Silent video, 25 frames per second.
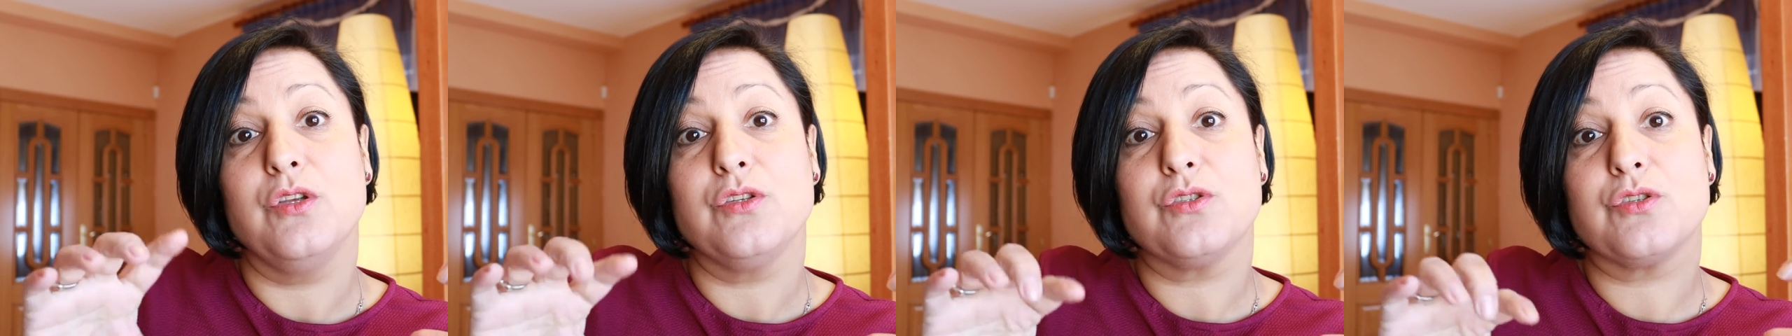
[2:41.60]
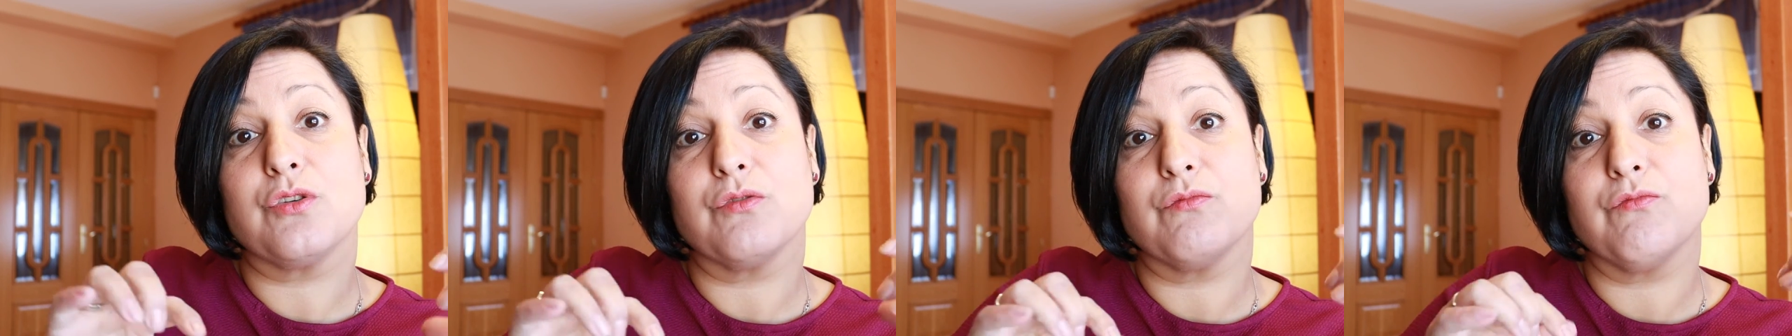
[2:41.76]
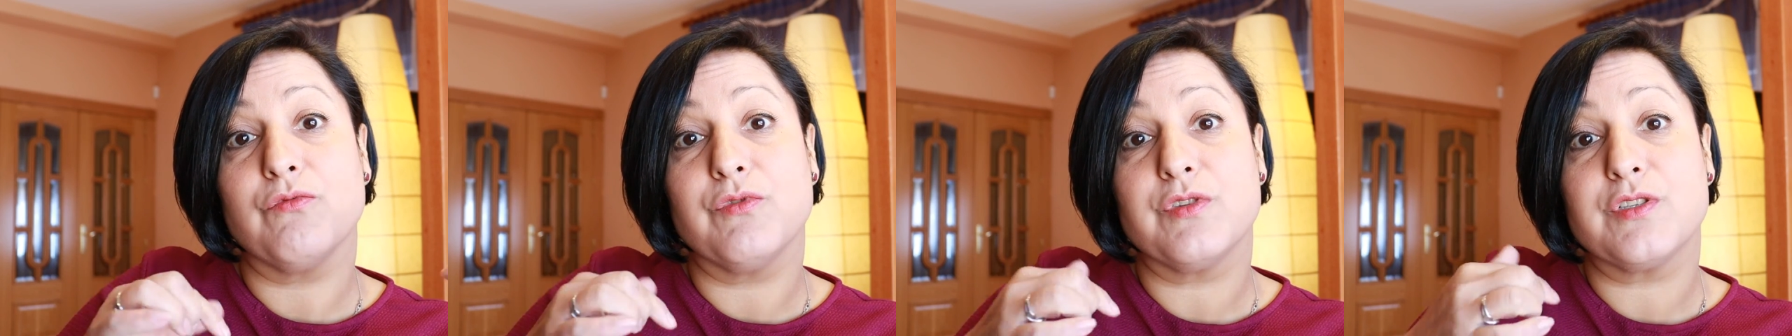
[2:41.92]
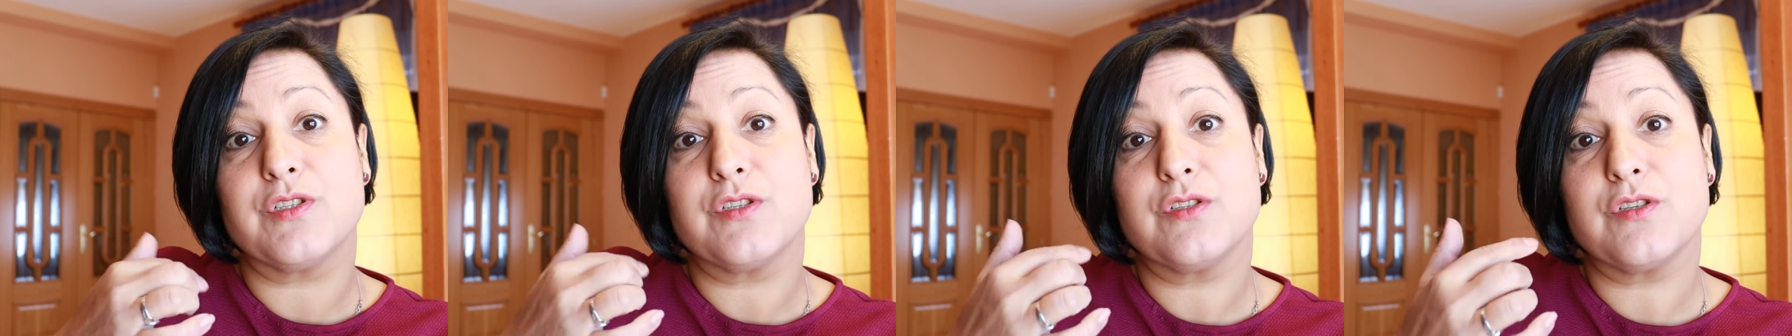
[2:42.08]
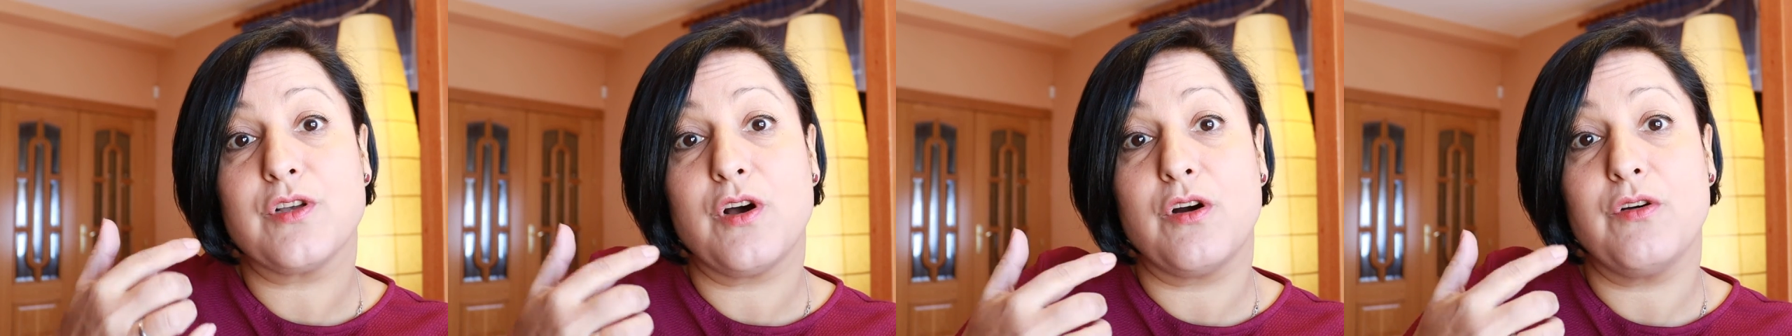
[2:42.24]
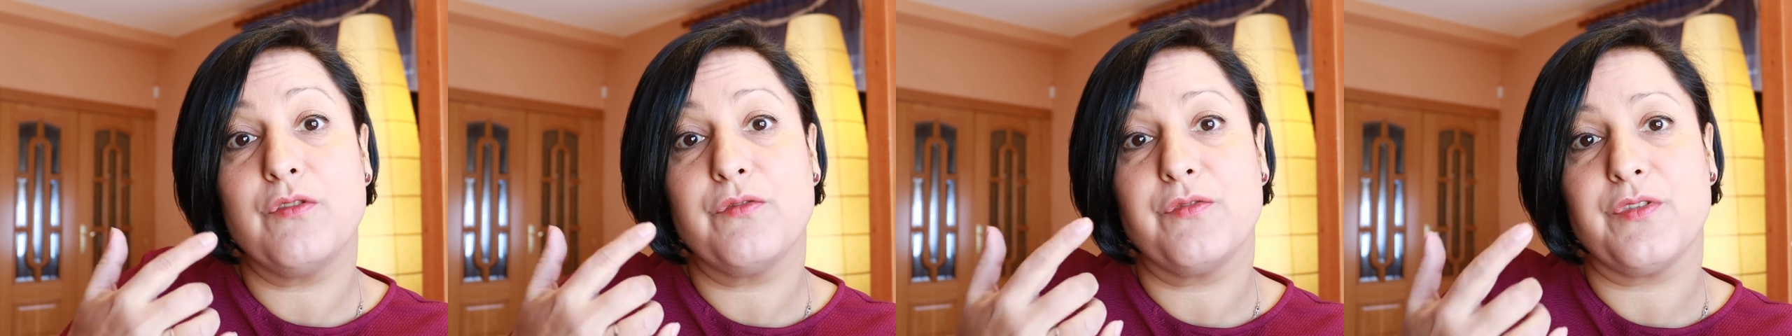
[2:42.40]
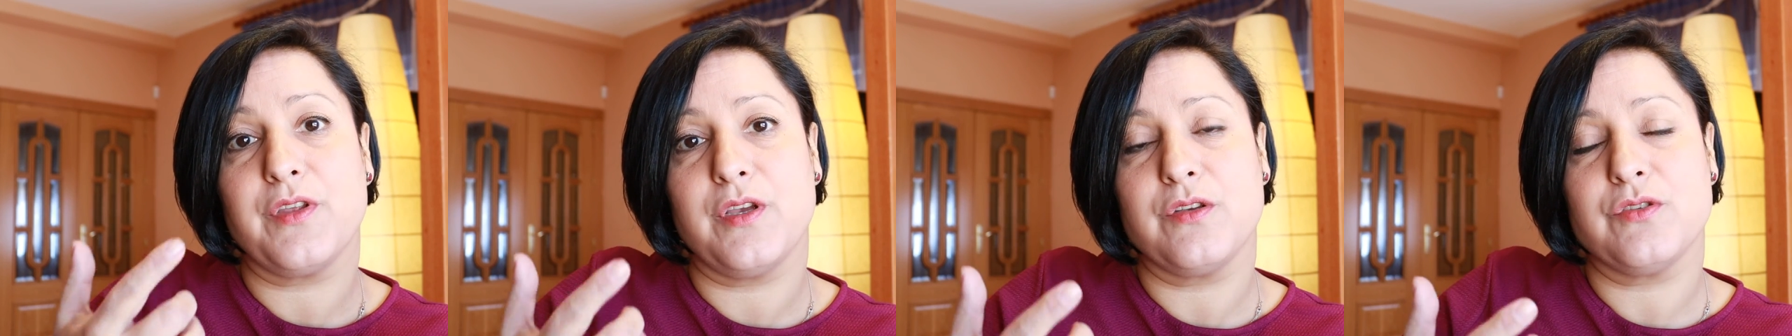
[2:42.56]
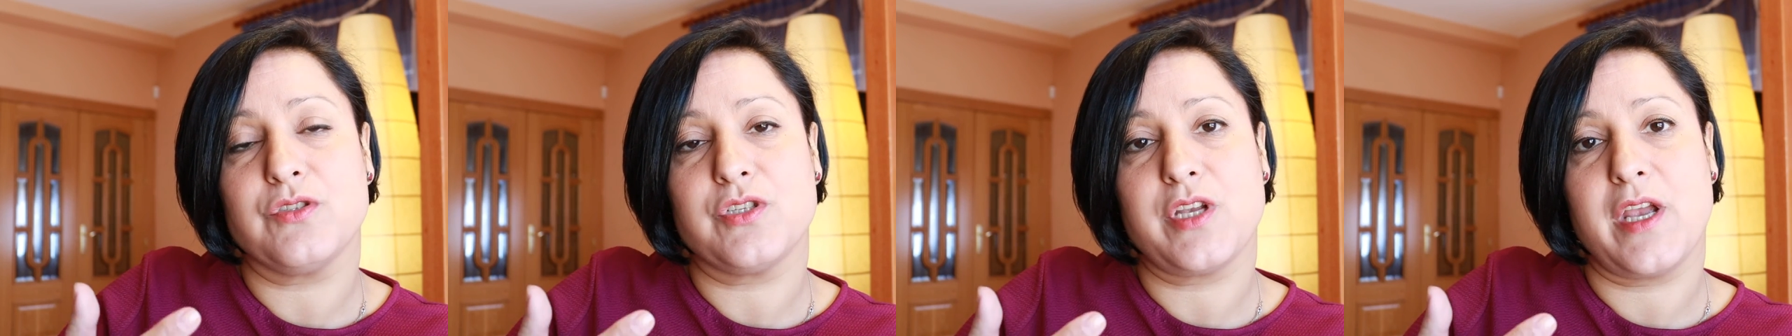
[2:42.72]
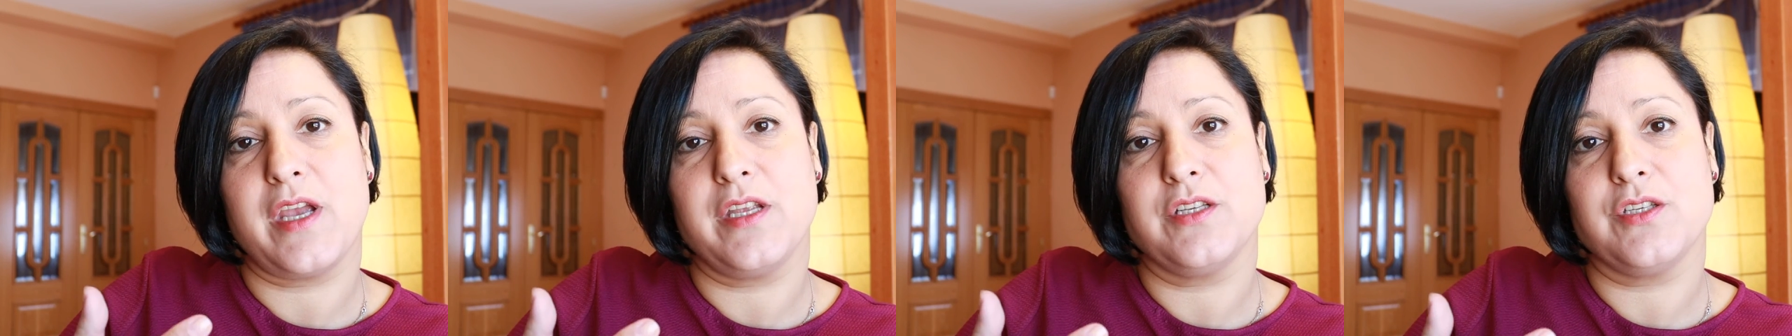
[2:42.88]
to resolve those
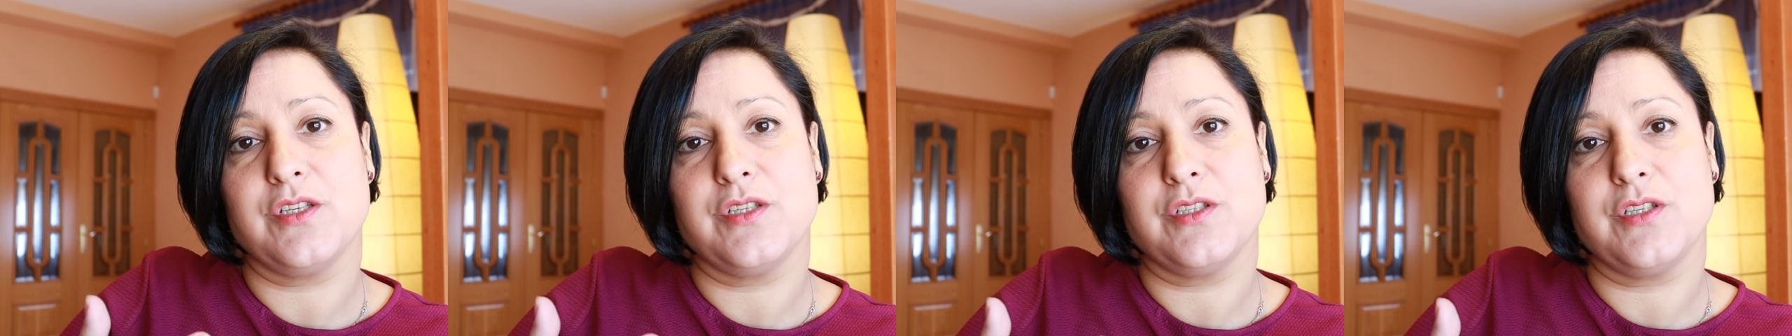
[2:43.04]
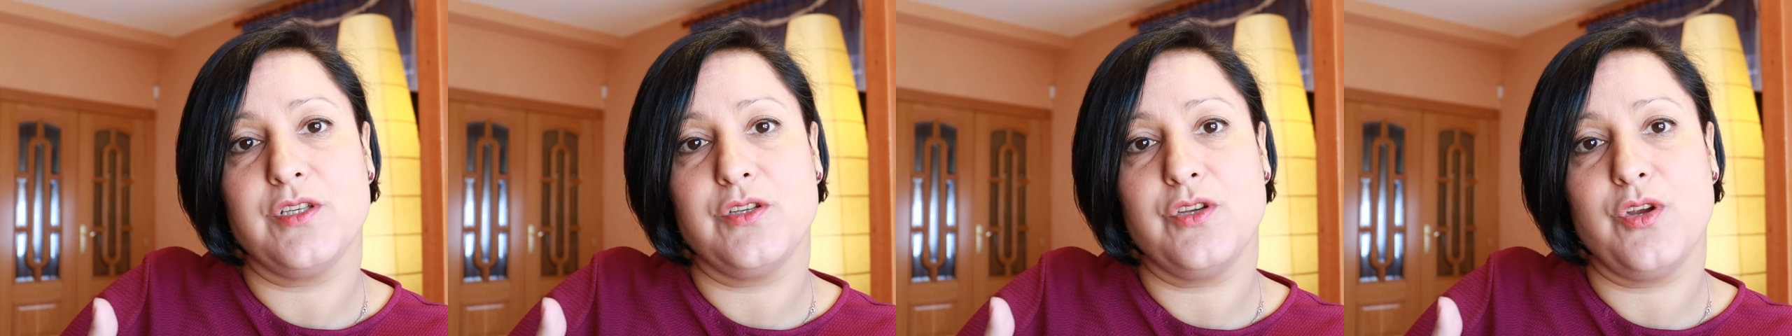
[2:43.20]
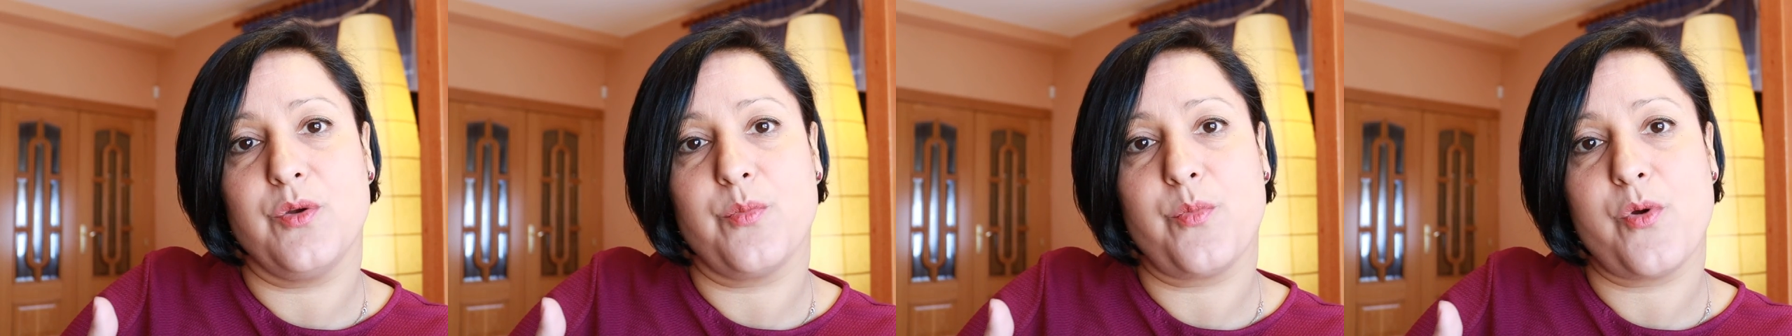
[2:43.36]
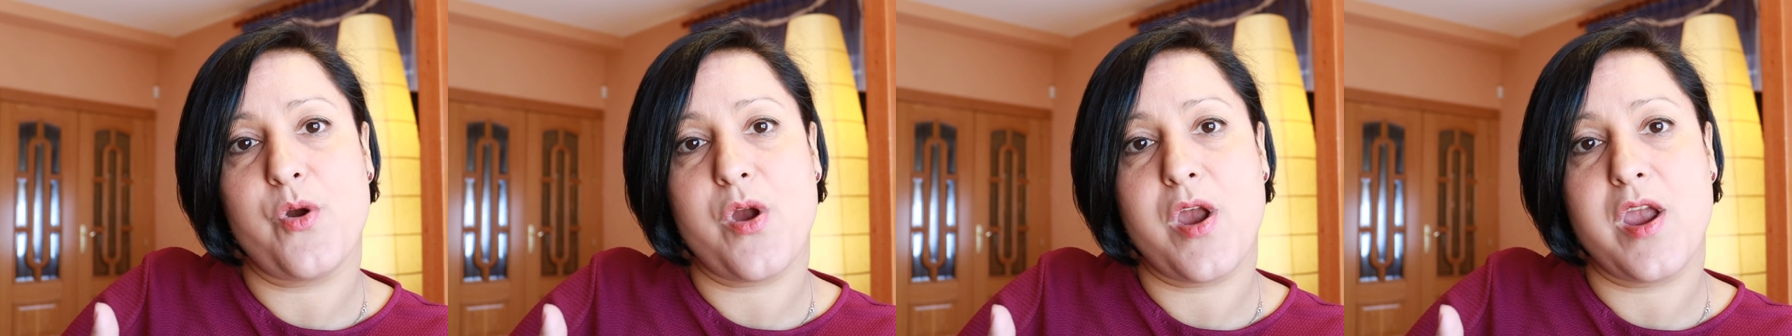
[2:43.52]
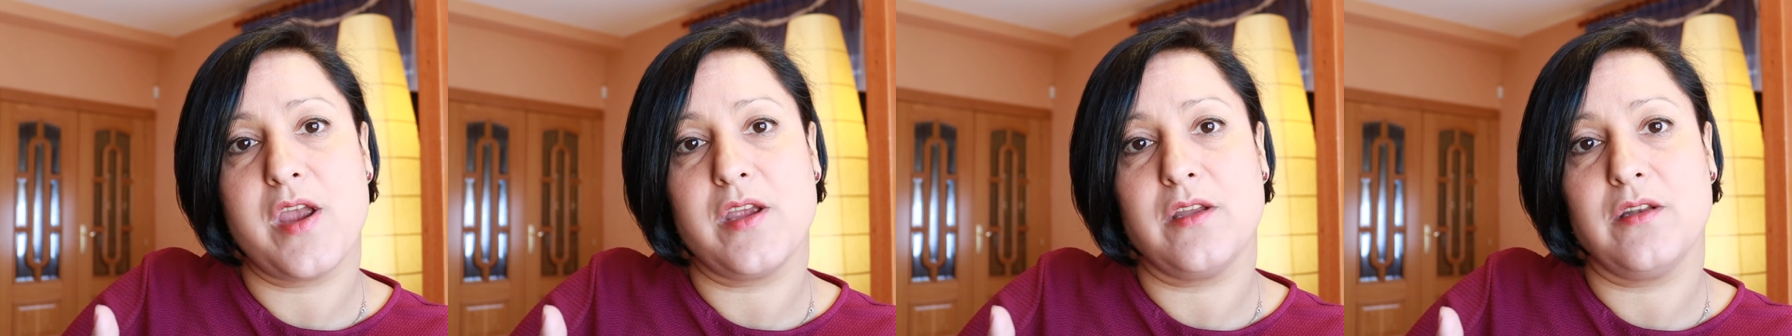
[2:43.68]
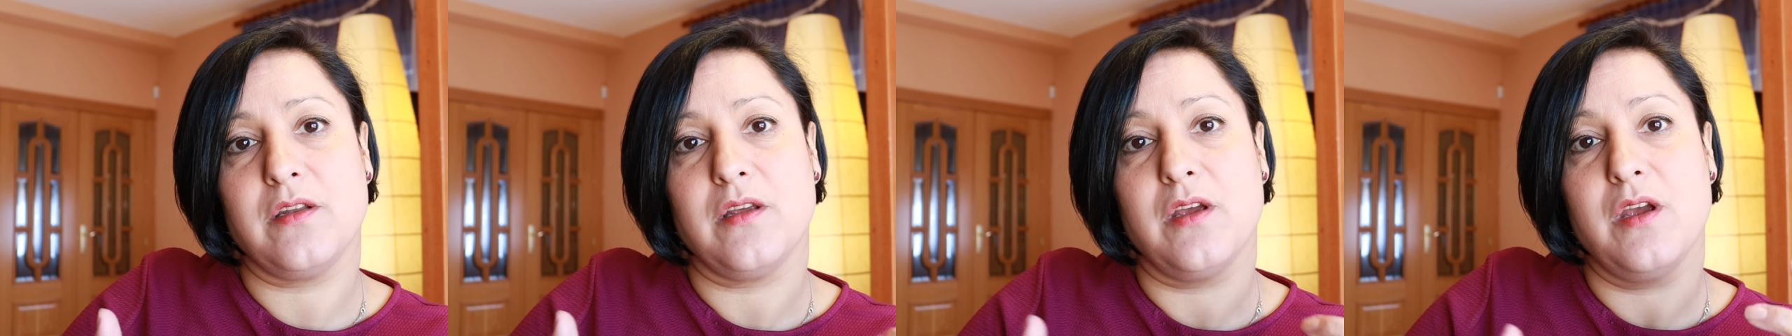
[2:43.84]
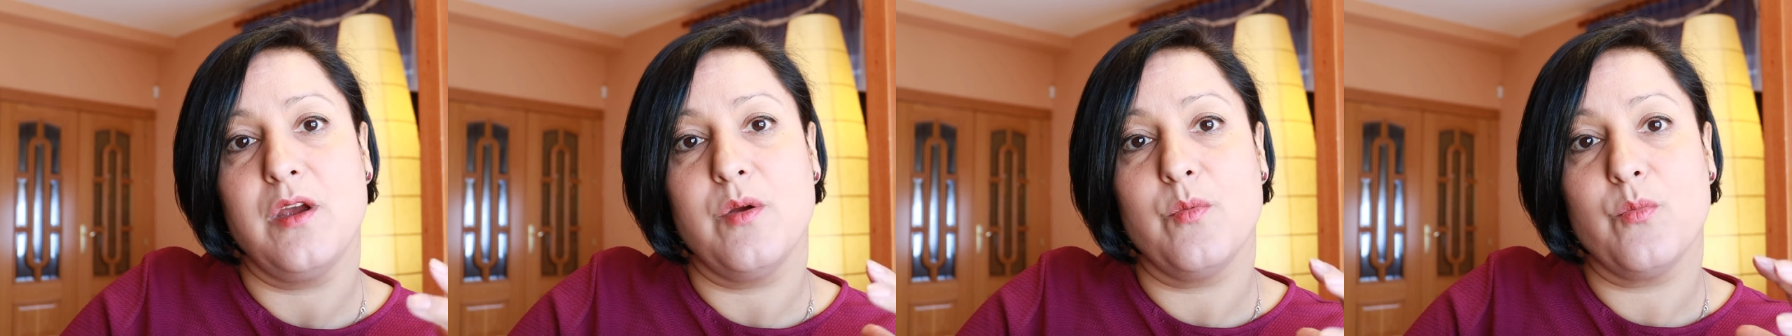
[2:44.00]
changes in your brain,